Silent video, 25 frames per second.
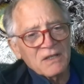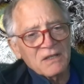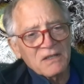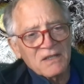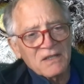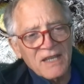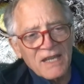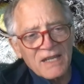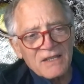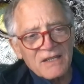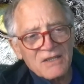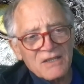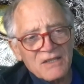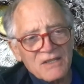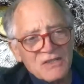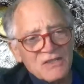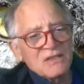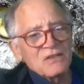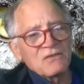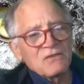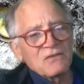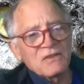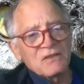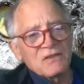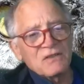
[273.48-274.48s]
Get us
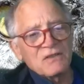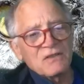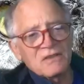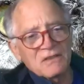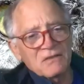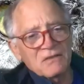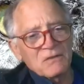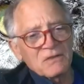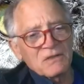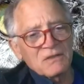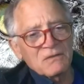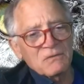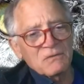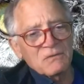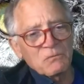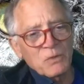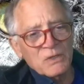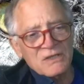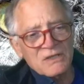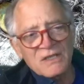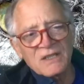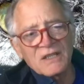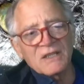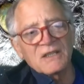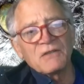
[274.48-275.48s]
into
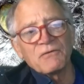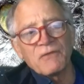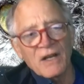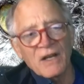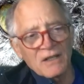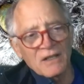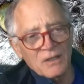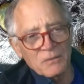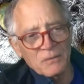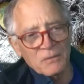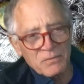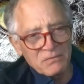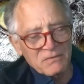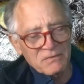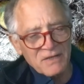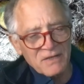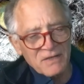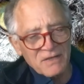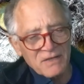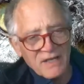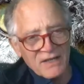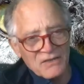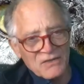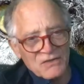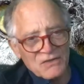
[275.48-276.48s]
what's going to develop
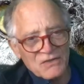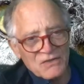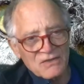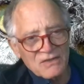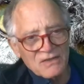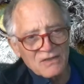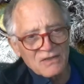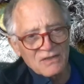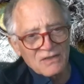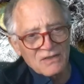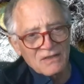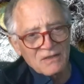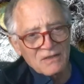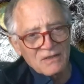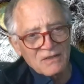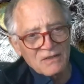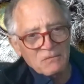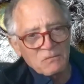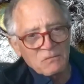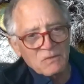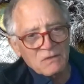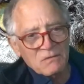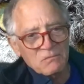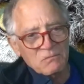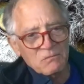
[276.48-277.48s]
as
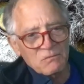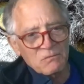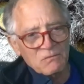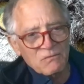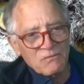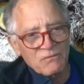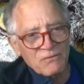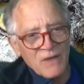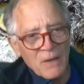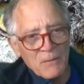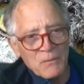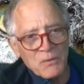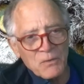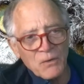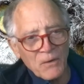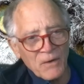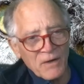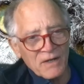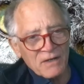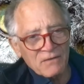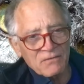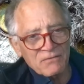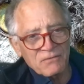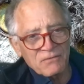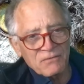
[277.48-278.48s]

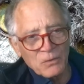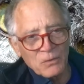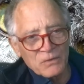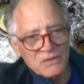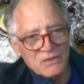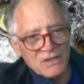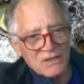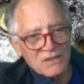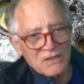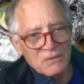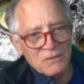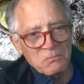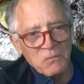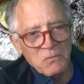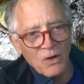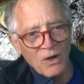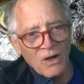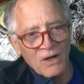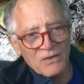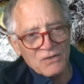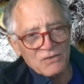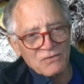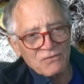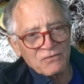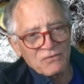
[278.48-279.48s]
February folds into
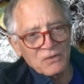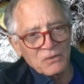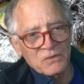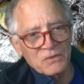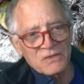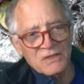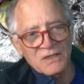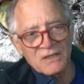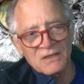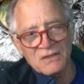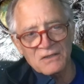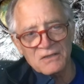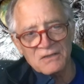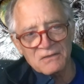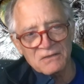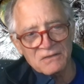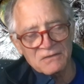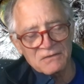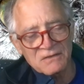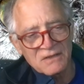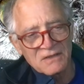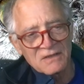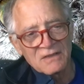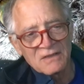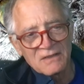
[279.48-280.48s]
March, folds
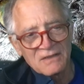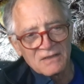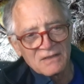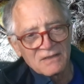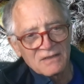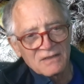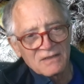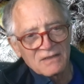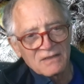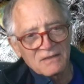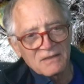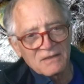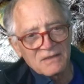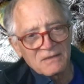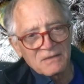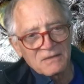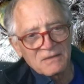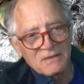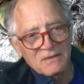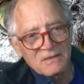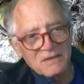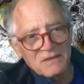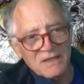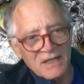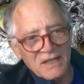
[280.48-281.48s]
into
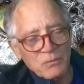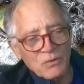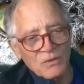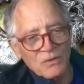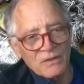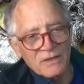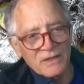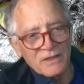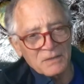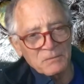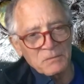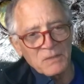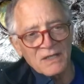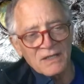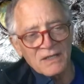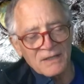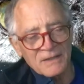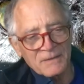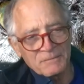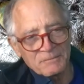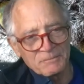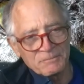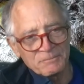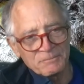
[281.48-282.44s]
April and May.